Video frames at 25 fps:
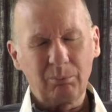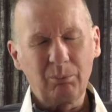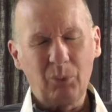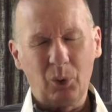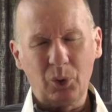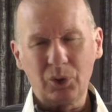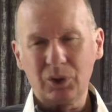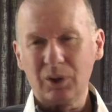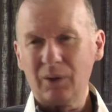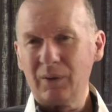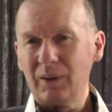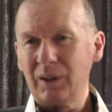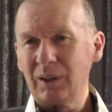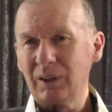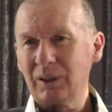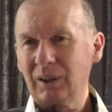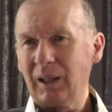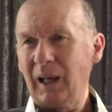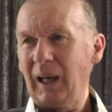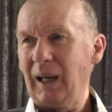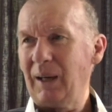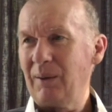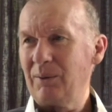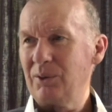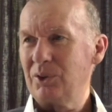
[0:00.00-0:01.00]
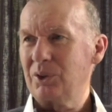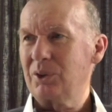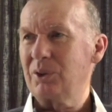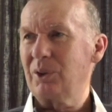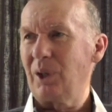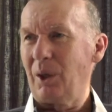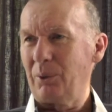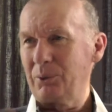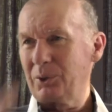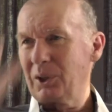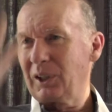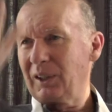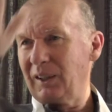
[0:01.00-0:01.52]
Most of these caves,
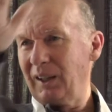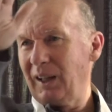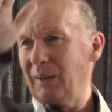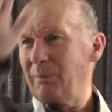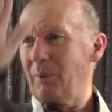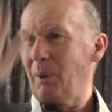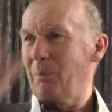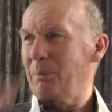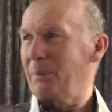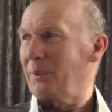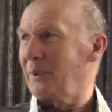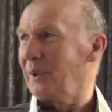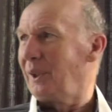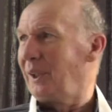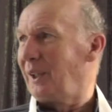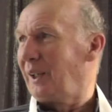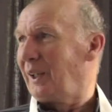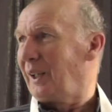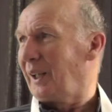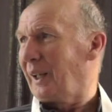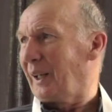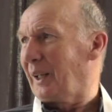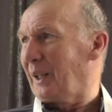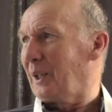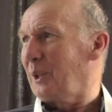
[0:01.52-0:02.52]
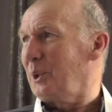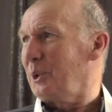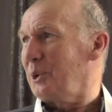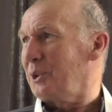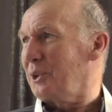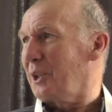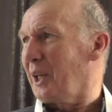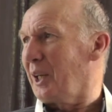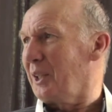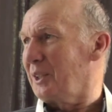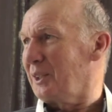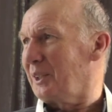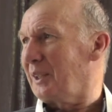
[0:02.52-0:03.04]
you have to climb up a
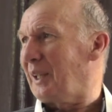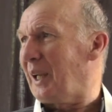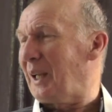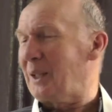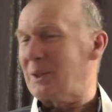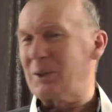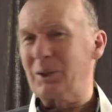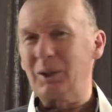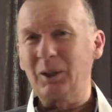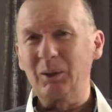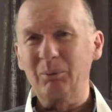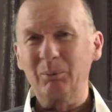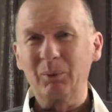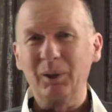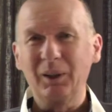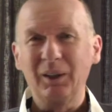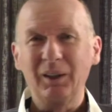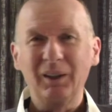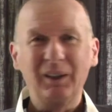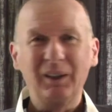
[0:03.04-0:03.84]
hillside to get to them.